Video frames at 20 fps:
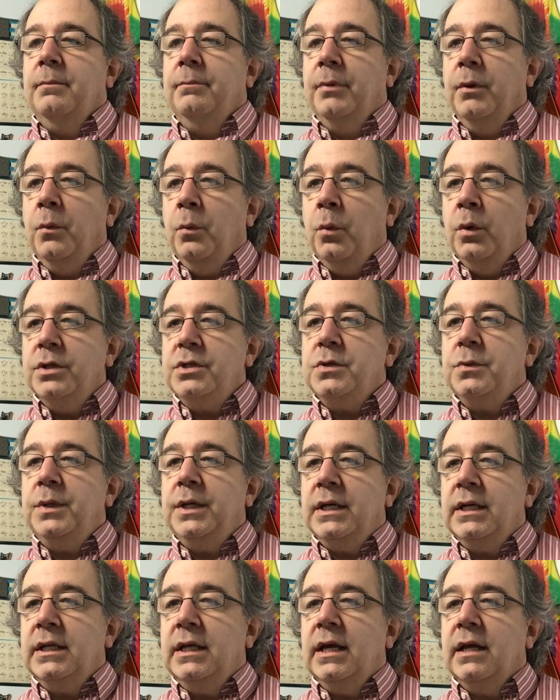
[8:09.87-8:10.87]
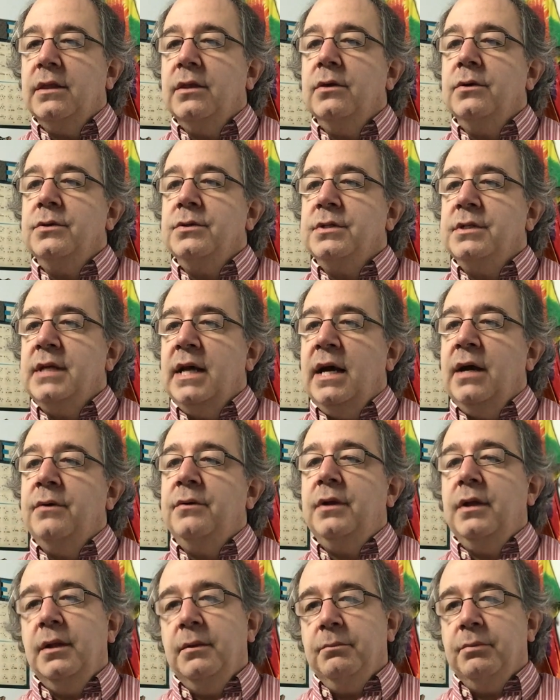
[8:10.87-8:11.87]
but once we can get those
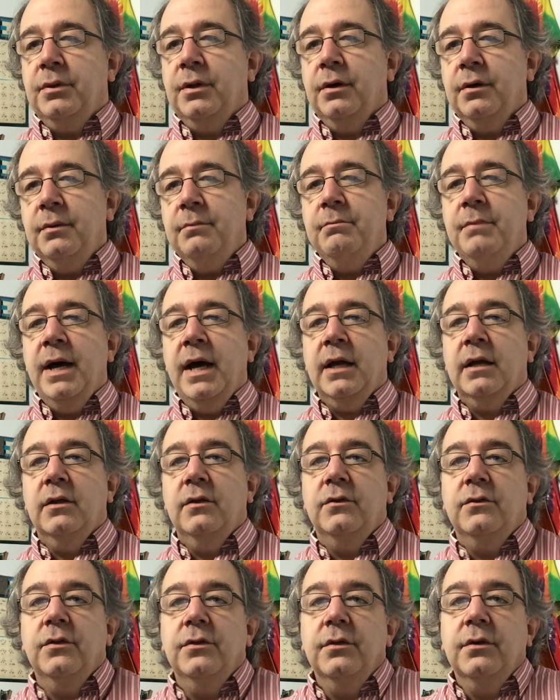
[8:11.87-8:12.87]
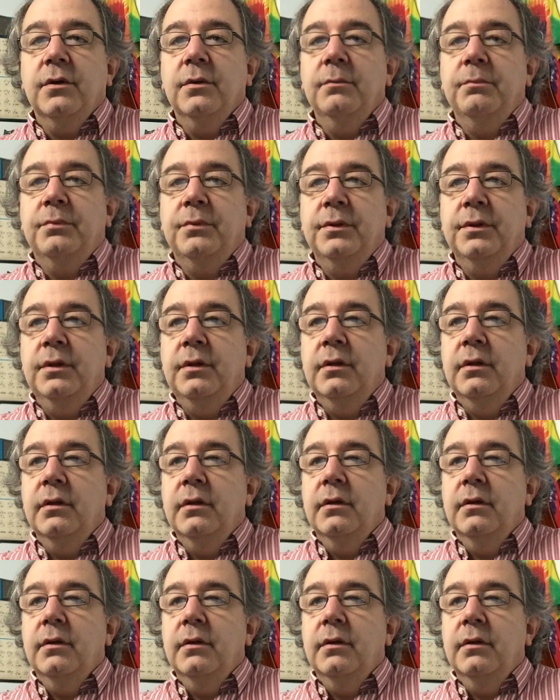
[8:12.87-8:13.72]
down and plug them back into the complete